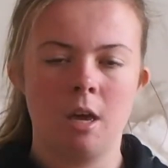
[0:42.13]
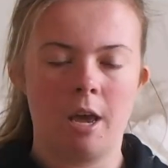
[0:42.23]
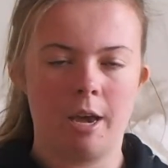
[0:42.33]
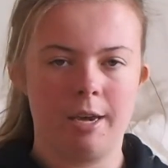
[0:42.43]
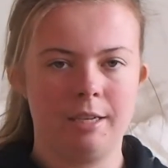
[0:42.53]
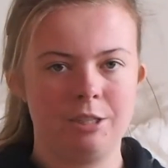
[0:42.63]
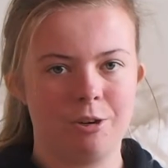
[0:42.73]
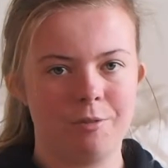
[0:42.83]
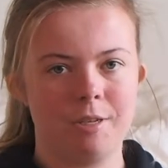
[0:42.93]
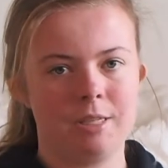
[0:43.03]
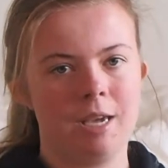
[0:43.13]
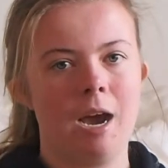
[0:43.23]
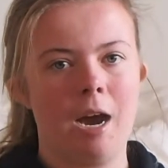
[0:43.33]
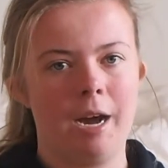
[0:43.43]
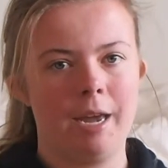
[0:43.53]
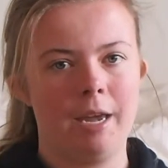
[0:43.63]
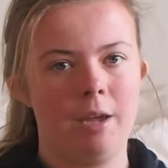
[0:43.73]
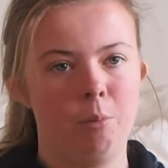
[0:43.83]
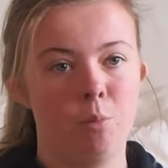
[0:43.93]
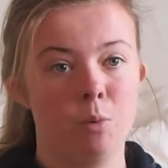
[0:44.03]
And obviously
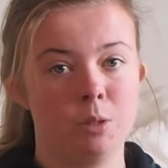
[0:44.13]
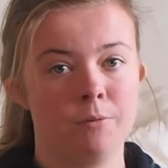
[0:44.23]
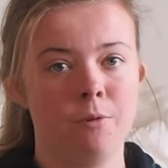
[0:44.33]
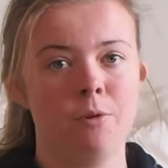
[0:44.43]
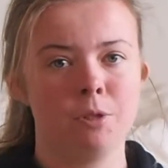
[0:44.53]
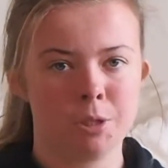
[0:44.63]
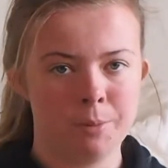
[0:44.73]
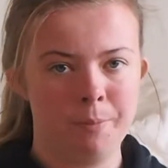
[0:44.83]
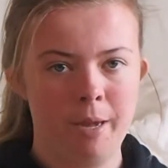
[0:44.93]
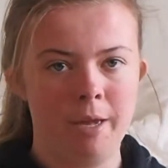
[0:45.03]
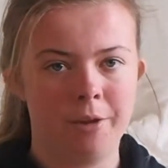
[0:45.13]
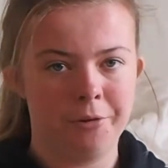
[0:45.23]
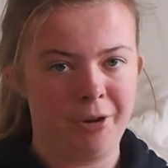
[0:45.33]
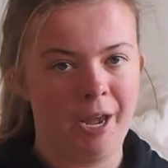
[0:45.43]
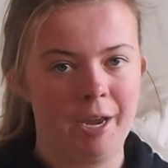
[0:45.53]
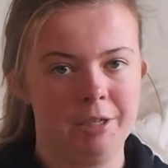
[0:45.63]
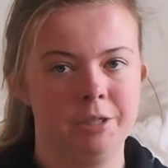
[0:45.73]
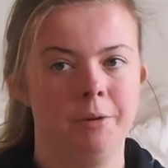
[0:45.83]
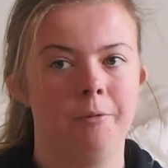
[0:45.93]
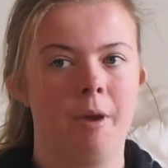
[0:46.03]
I was forced to be
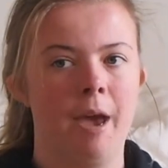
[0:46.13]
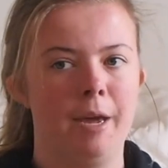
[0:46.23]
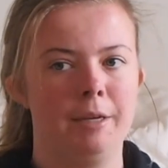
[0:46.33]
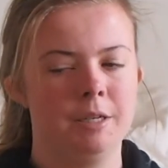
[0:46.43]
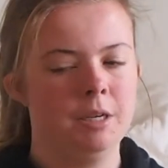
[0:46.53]
creative, and